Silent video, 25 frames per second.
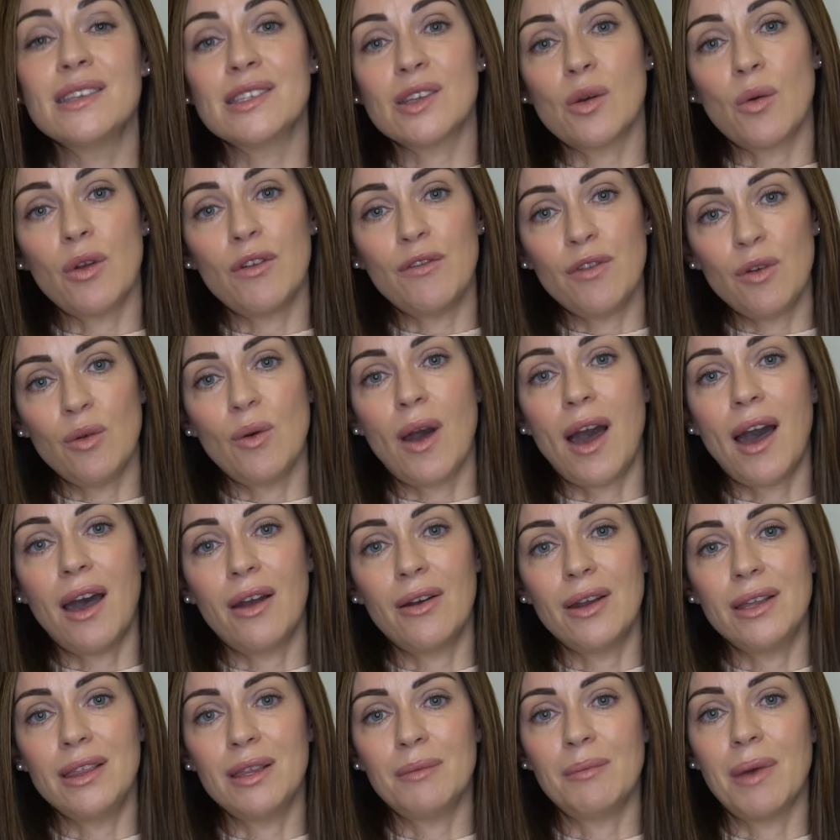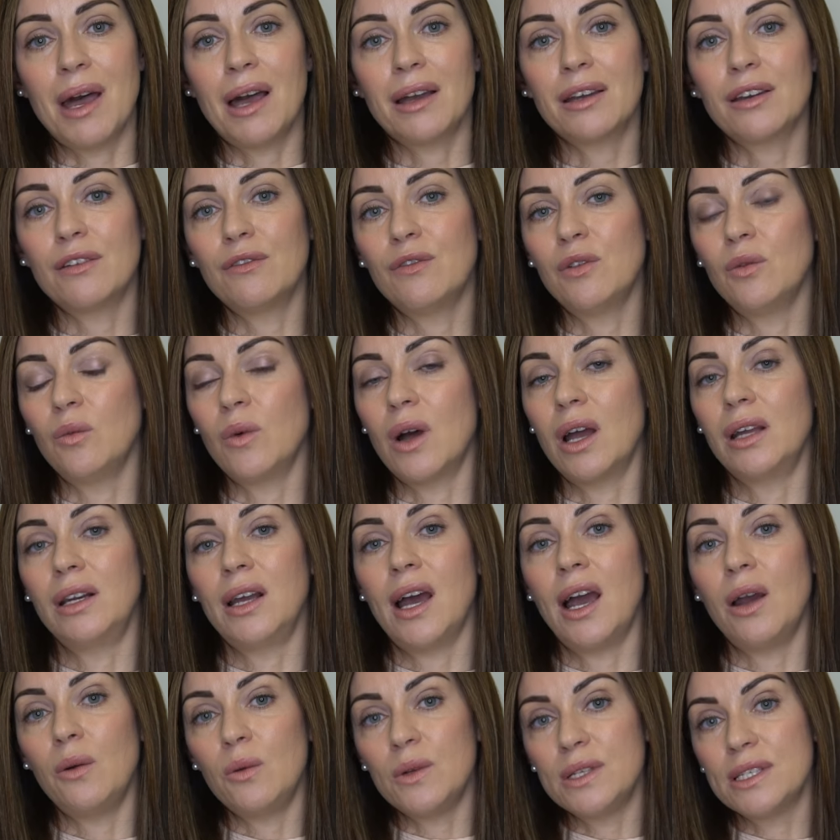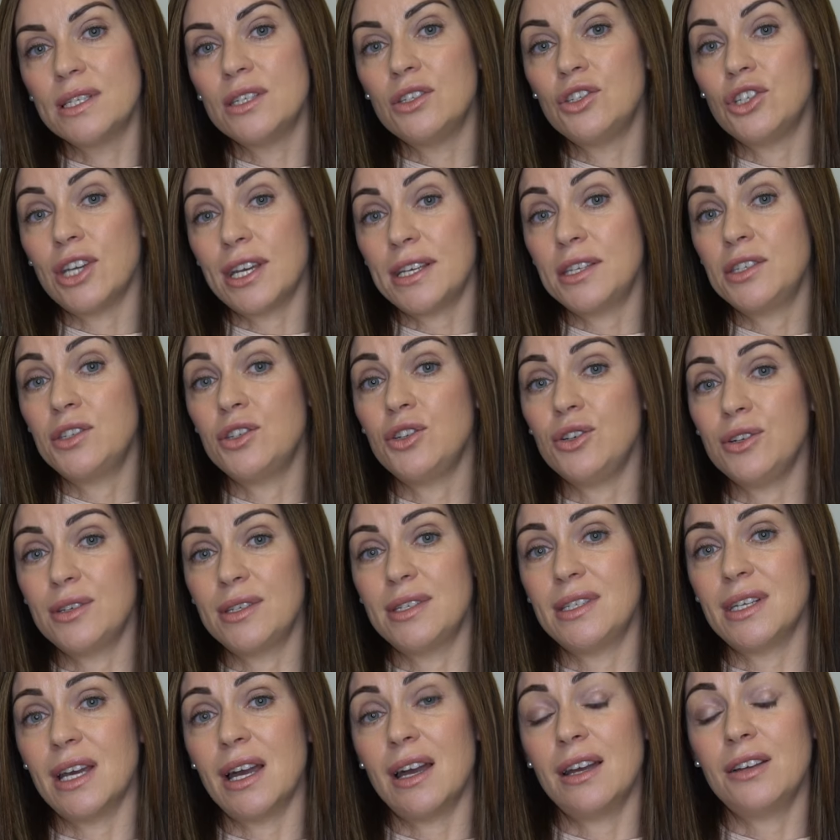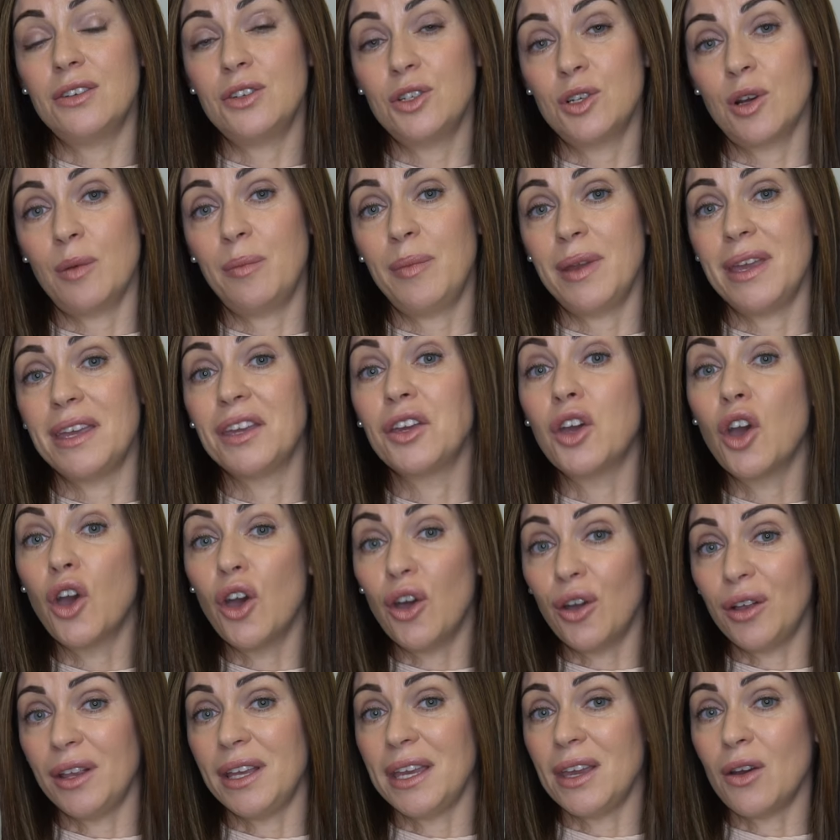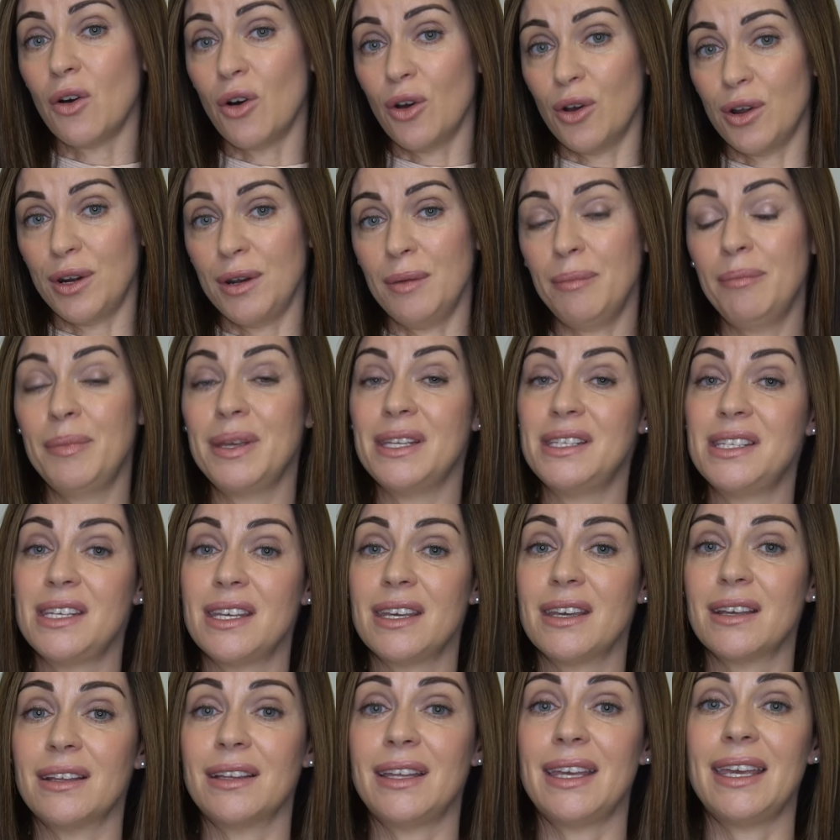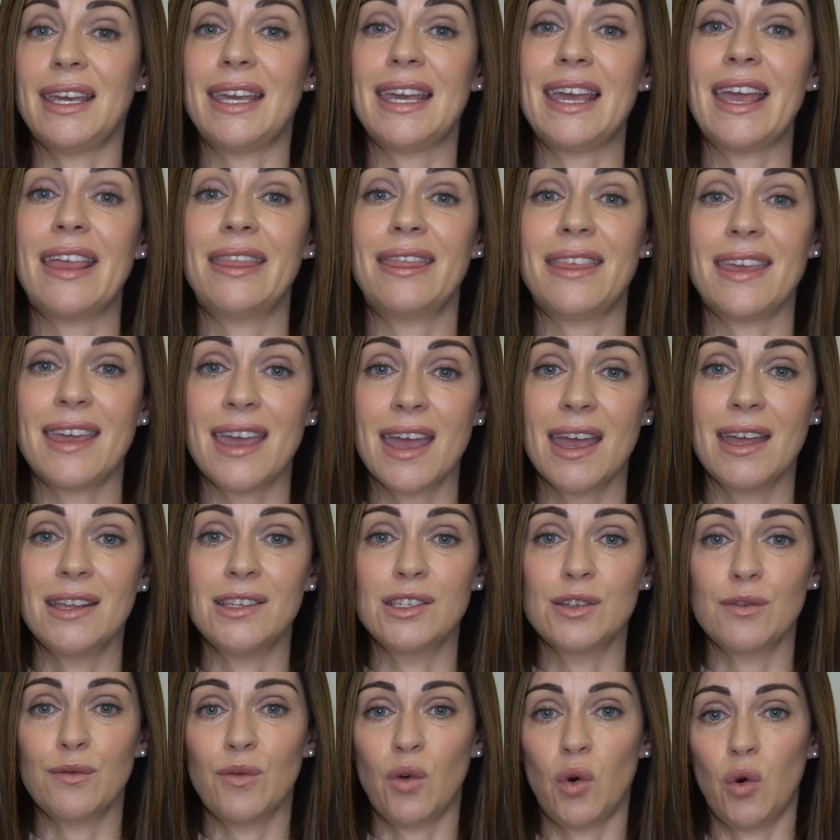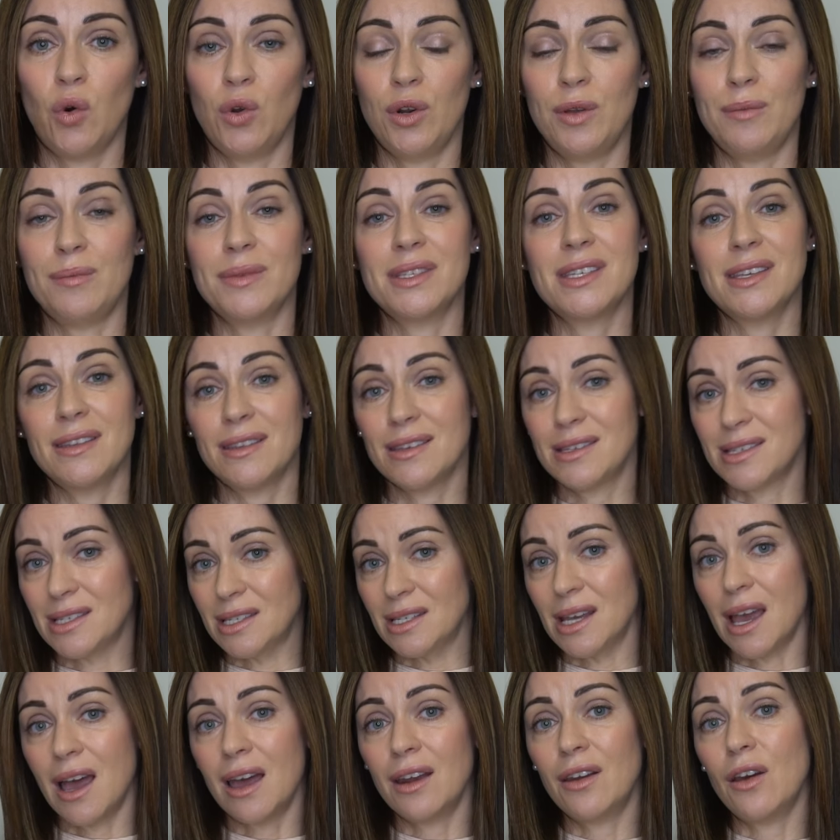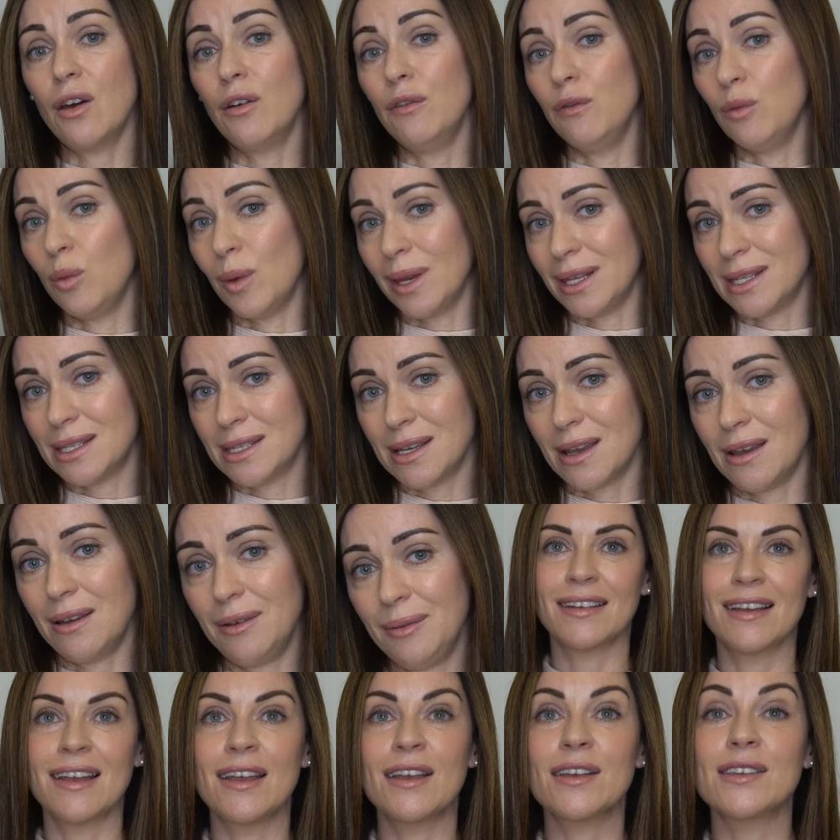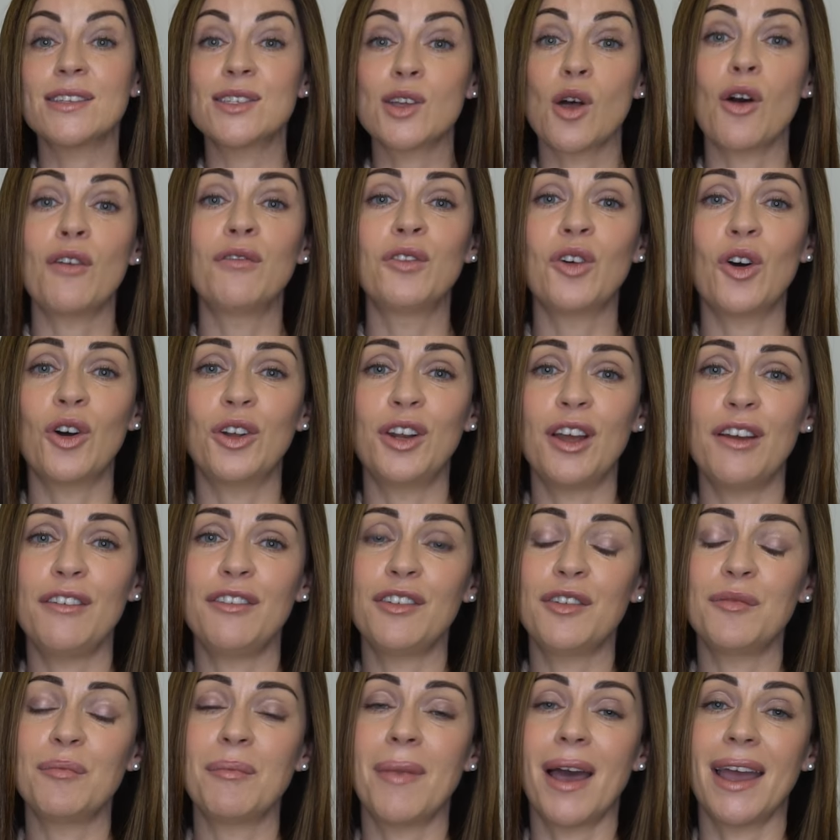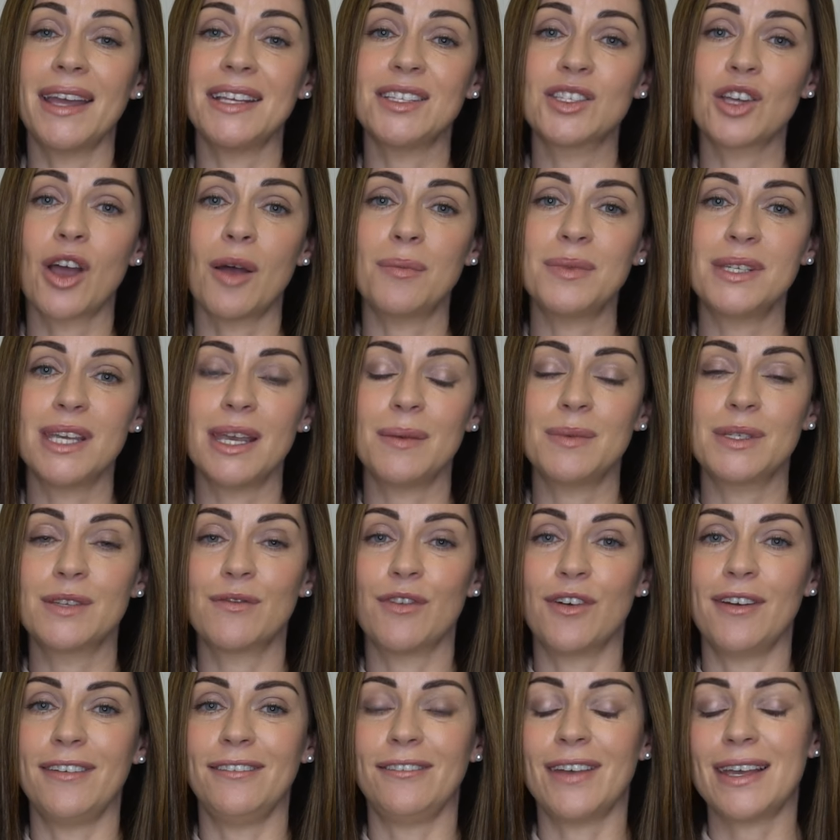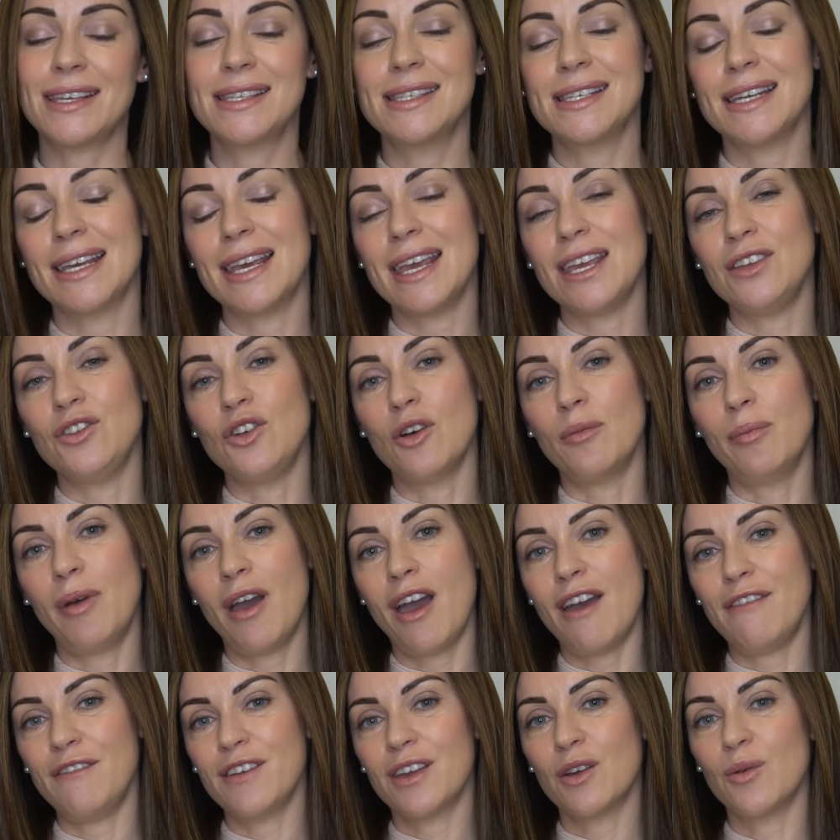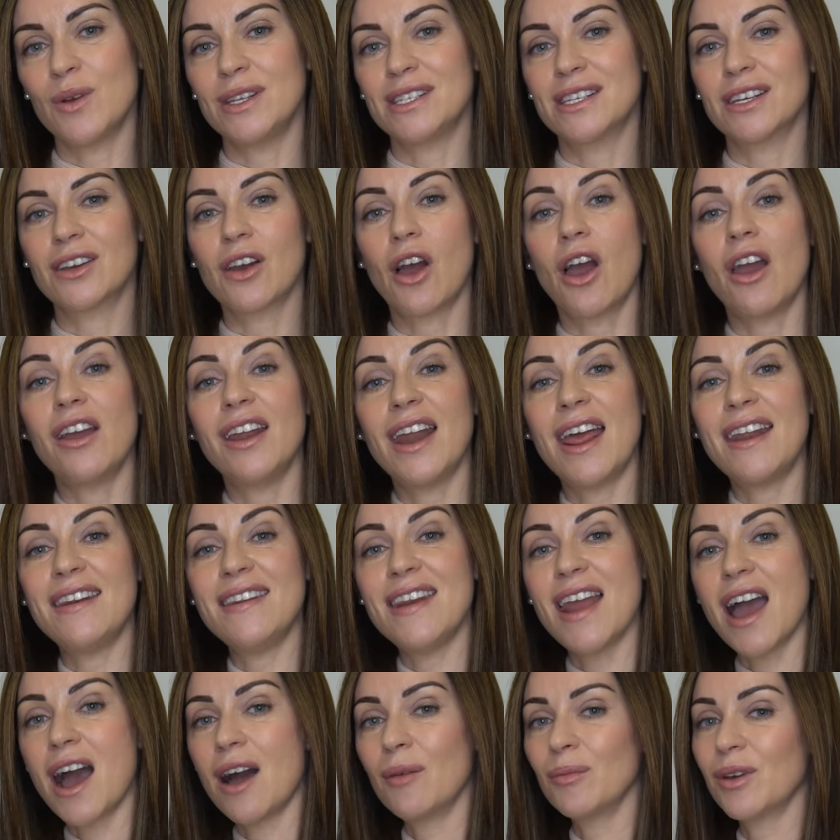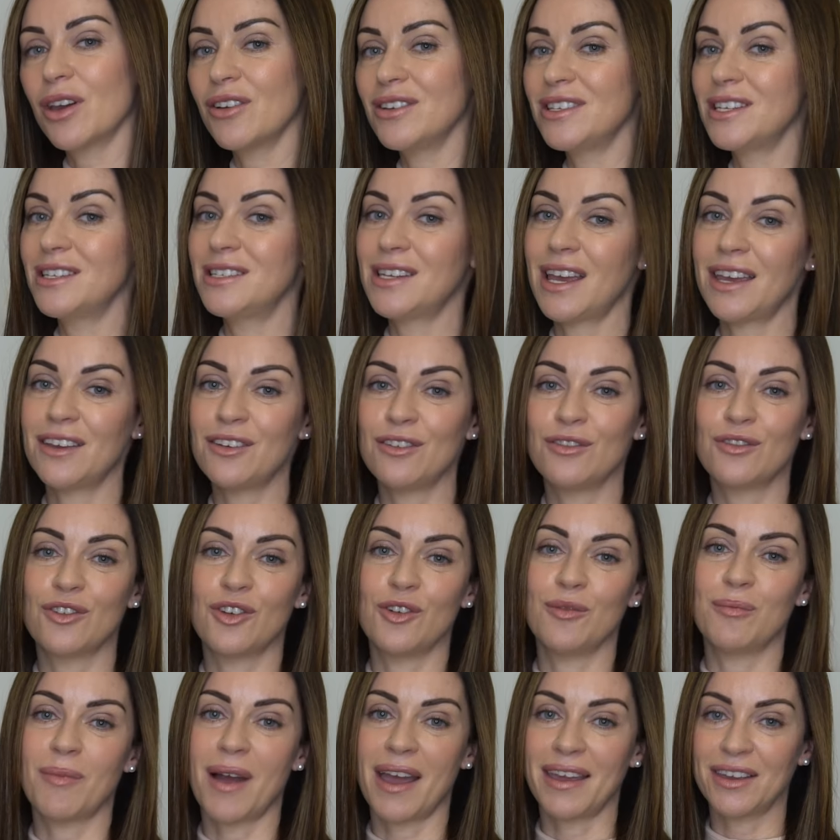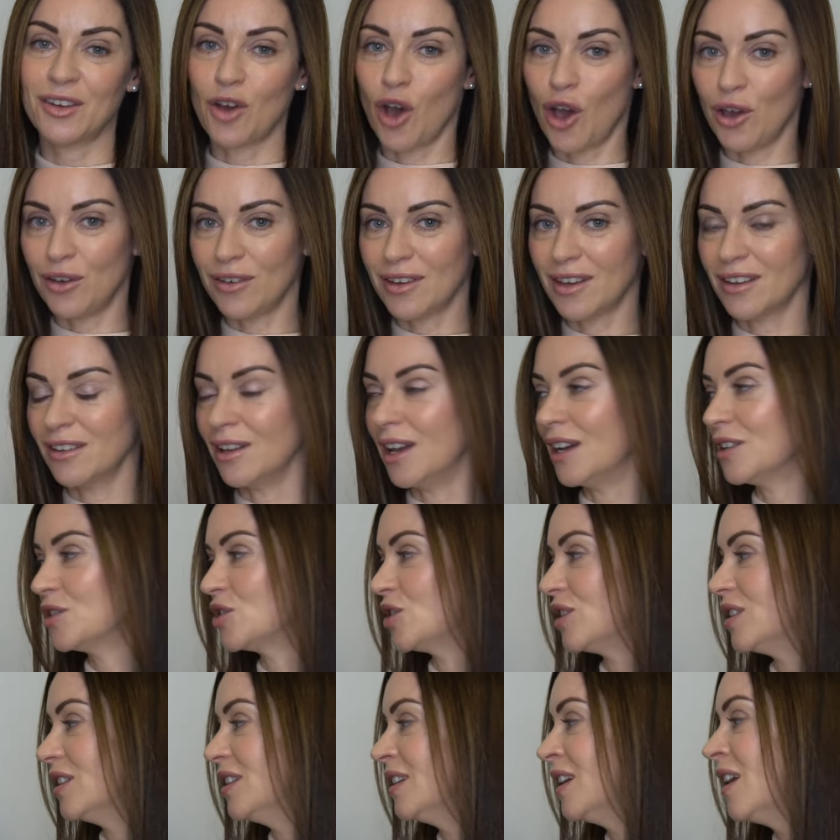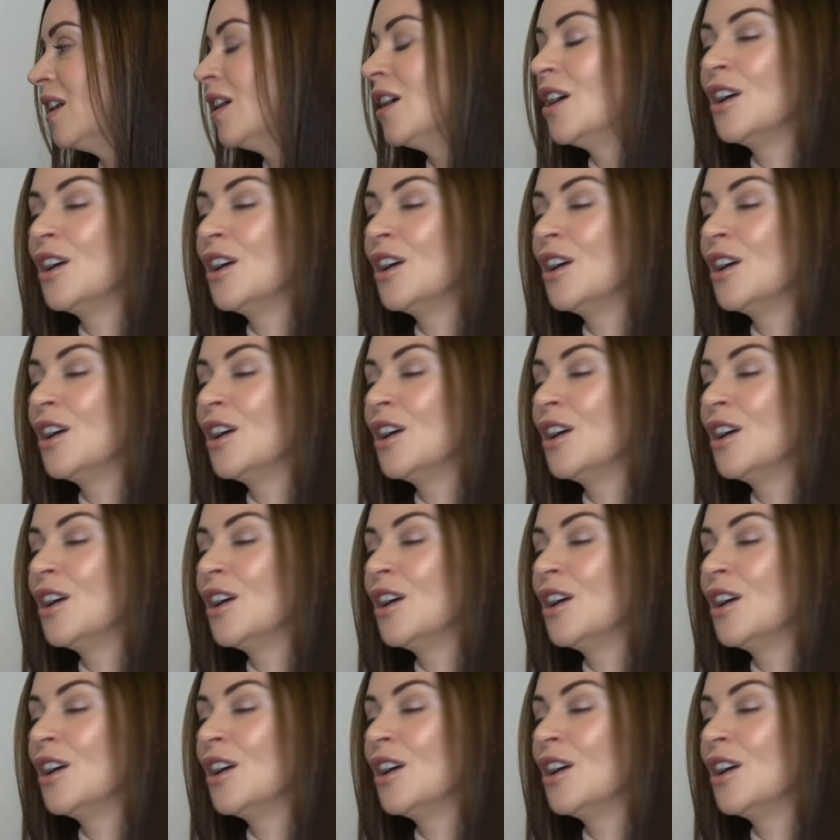So if you are in the market for one, I would suggest you start shopping early on, particularly at the end of autumn to the start of winter. So I've gone over my top tips for investing in your perfect winter coat, and now I'm going to take you through my coat collection.